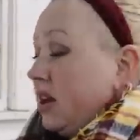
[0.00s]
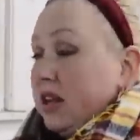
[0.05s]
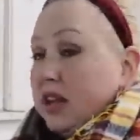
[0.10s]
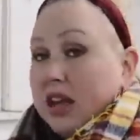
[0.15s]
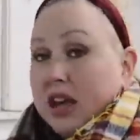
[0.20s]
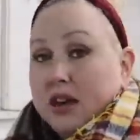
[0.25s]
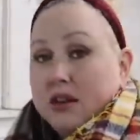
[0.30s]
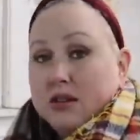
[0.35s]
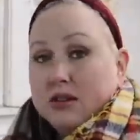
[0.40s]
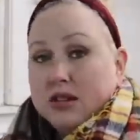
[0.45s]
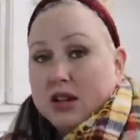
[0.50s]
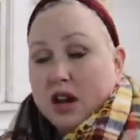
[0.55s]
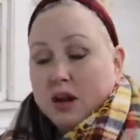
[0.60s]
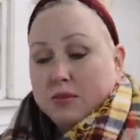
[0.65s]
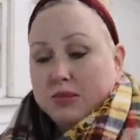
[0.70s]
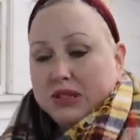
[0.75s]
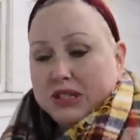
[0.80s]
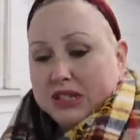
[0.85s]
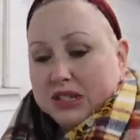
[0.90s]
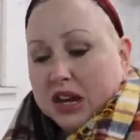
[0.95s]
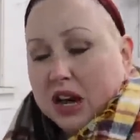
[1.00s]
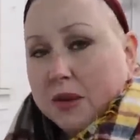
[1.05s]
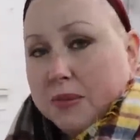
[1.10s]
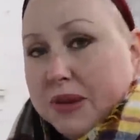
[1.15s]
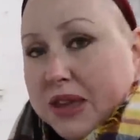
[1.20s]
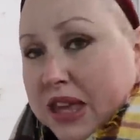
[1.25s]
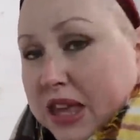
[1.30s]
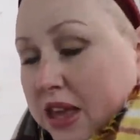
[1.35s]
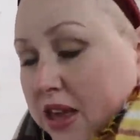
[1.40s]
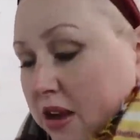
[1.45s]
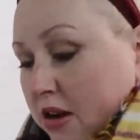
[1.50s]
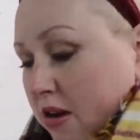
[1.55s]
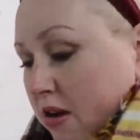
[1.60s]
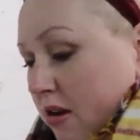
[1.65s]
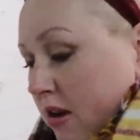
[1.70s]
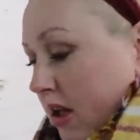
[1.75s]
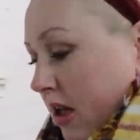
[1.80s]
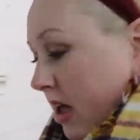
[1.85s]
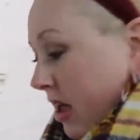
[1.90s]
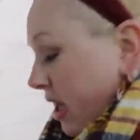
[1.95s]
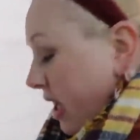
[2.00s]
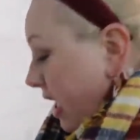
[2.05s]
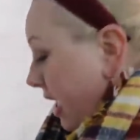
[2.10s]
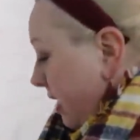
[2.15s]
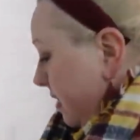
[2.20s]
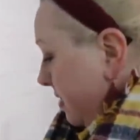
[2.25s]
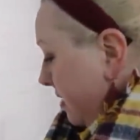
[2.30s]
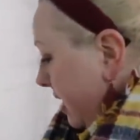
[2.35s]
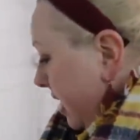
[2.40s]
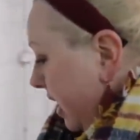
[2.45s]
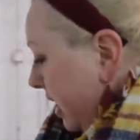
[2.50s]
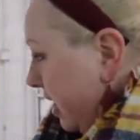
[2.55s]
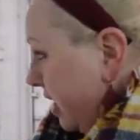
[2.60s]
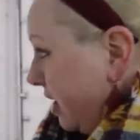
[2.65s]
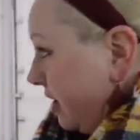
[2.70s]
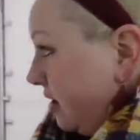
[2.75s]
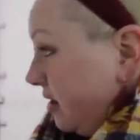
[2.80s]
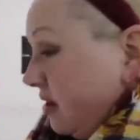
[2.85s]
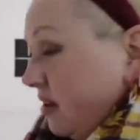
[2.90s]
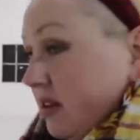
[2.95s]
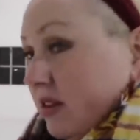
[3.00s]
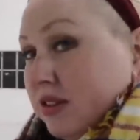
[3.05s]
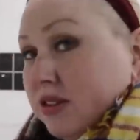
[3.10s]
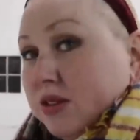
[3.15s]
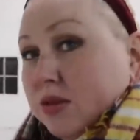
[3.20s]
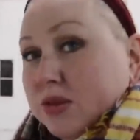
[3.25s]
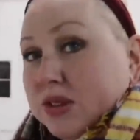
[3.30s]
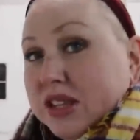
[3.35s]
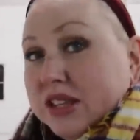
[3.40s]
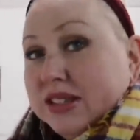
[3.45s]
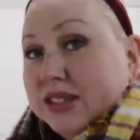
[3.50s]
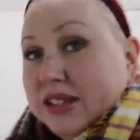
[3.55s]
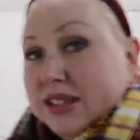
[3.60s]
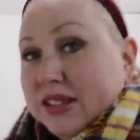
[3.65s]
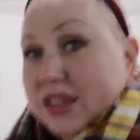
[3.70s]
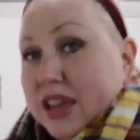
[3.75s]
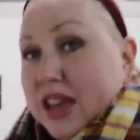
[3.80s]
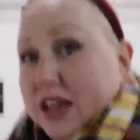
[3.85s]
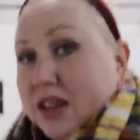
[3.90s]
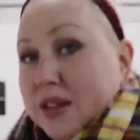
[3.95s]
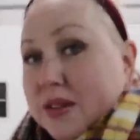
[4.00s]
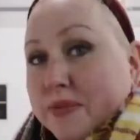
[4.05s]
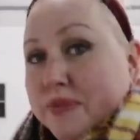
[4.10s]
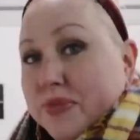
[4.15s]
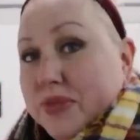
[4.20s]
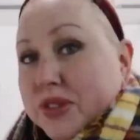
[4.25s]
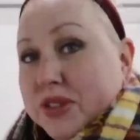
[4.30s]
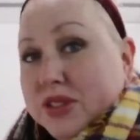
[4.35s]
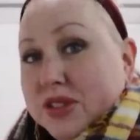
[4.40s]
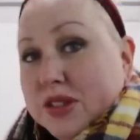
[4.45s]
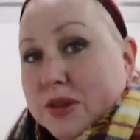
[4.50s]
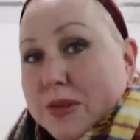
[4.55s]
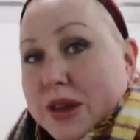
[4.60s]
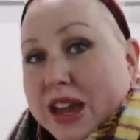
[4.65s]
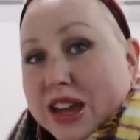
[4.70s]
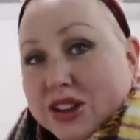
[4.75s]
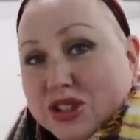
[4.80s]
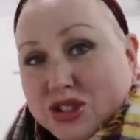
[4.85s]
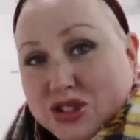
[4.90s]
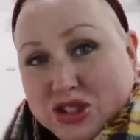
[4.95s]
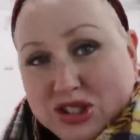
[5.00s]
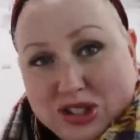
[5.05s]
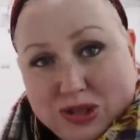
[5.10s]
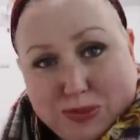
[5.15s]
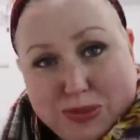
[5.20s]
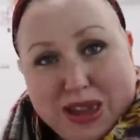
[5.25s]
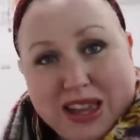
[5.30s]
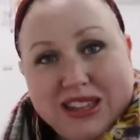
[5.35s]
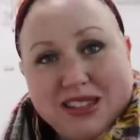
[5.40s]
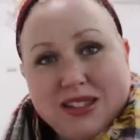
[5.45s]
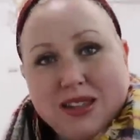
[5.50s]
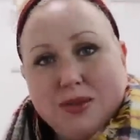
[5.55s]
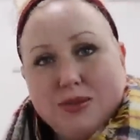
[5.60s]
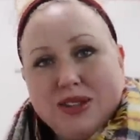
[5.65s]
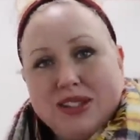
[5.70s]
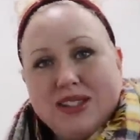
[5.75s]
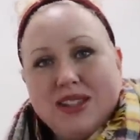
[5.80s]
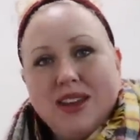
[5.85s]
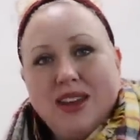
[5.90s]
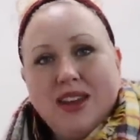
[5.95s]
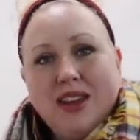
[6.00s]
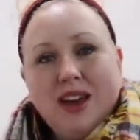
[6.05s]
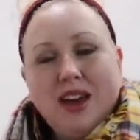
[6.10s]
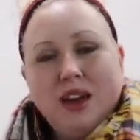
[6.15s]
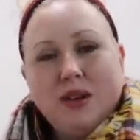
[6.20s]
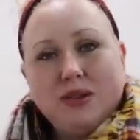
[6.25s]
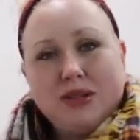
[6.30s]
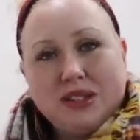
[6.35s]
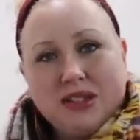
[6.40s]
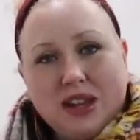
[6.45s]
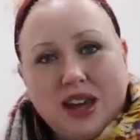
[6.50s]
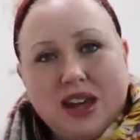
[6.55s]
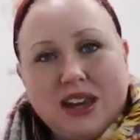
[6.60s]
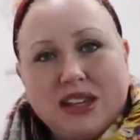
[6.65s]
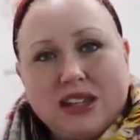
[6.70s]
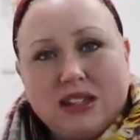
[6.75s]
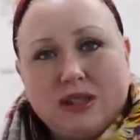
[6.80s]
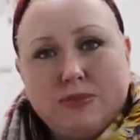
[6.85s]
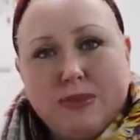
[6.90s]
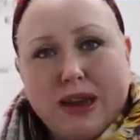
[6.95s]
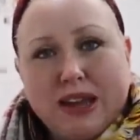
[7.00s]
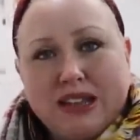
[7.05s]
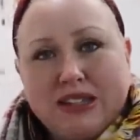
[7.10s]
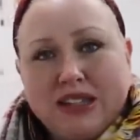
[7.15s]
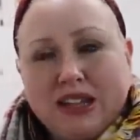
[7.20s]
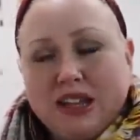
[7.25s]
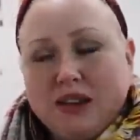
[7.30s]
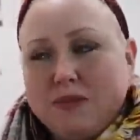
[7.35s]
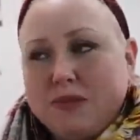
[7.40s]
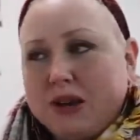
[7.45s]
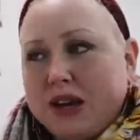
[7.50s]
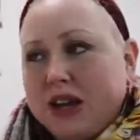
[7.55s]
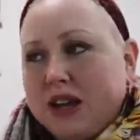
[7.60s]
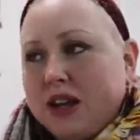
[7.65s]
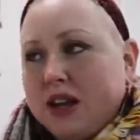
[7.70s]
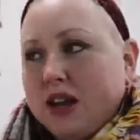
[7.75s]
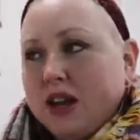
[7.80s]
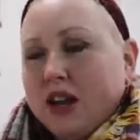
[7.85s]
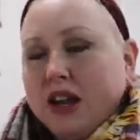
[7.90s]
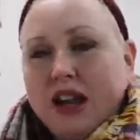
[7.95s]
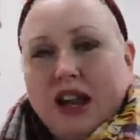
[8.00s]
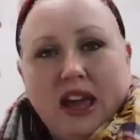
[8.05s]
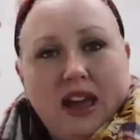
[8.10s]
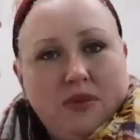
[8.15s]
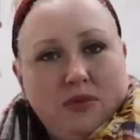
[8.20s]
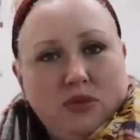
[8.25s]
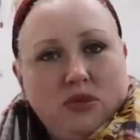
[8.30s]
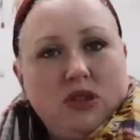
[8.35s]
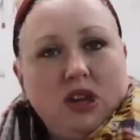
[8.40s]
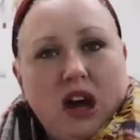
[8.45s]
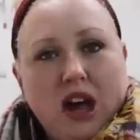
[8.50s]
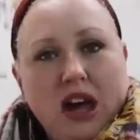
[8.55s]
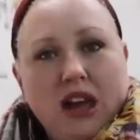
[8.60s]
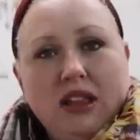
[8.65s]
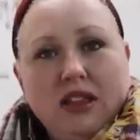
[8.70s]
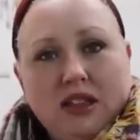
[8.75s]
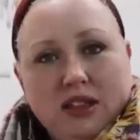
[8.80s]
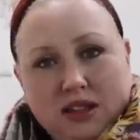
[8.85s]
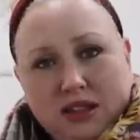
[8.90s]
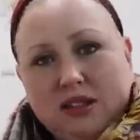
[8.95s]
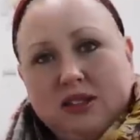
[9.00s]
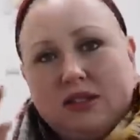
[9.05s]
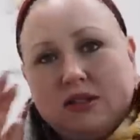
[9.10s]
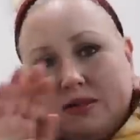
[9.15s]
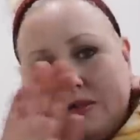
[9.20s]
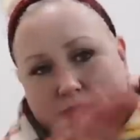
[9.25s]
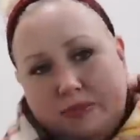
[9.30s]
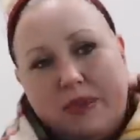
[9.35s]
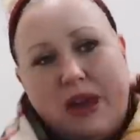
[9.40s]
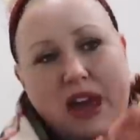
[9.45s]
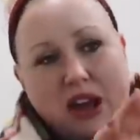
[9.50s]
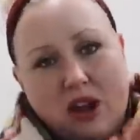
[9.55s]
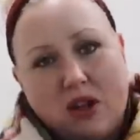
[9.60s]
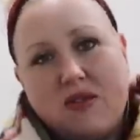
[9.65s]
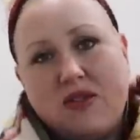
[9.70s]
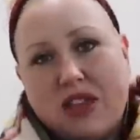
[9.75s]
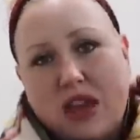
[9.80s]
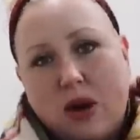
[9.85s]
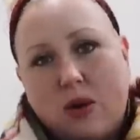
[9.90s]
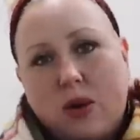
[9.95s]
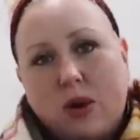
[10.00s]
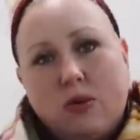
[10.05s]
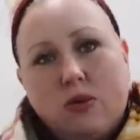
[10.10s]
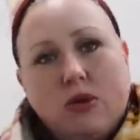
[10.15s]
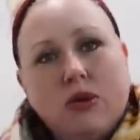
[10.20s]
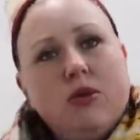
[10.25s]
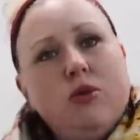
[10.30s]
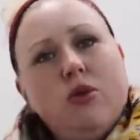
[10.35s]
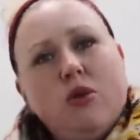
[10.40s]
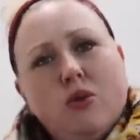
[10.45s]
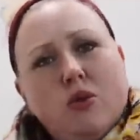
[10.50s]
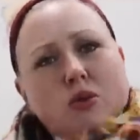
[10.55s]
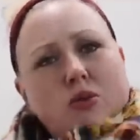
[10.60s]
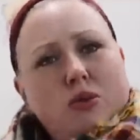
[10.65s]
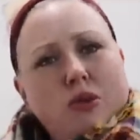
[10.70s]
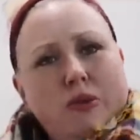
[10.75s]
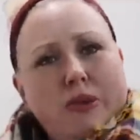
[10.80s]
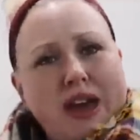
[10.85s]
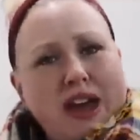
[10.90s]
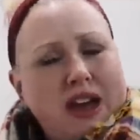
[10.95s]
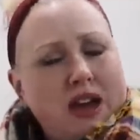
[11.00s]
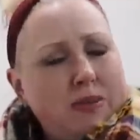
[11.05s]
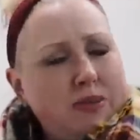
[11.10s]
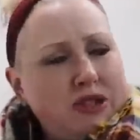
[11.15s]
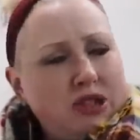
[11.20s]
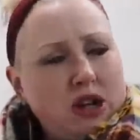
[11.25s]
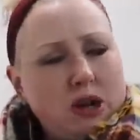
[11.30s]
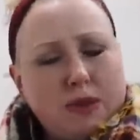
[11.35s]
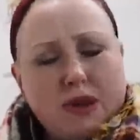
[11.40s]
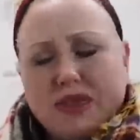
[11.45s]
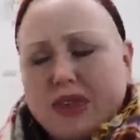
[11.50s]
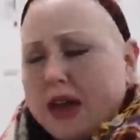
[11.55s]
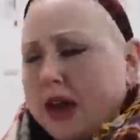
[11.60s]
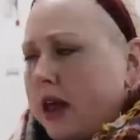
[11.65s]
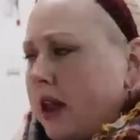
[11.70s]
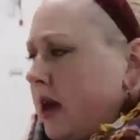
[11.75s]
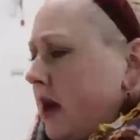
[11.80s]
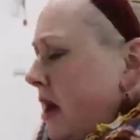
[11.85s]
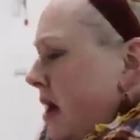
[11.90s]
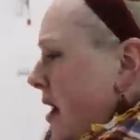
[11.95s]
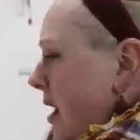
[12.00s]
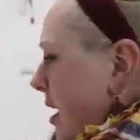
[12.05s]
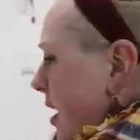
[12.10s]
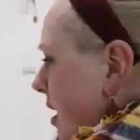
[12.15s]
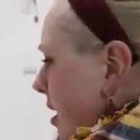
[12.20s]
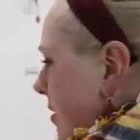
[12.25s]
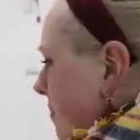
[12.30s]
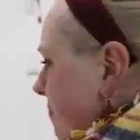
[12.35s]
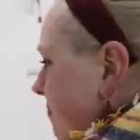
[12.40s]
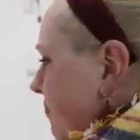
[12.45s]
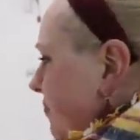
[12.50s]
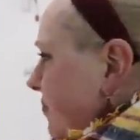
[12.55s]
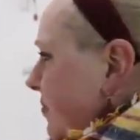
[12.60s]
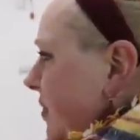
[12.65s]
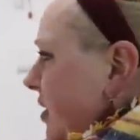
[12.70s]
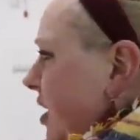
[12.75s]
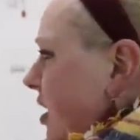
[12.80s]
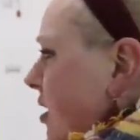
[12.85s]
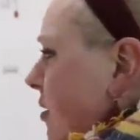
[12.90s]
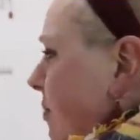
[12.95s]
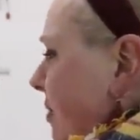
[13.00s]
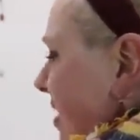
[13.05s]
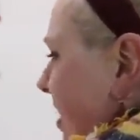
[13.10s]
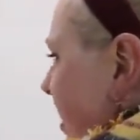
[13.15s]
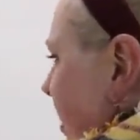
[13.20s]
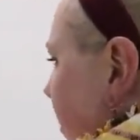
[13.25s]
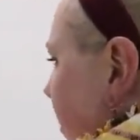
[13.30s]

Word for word: countertops stop here, and then, so this is like some extra space I was was not expecting, but I have the island is back over that way. We'll, we'll, we'll back up and talk about that. Um, but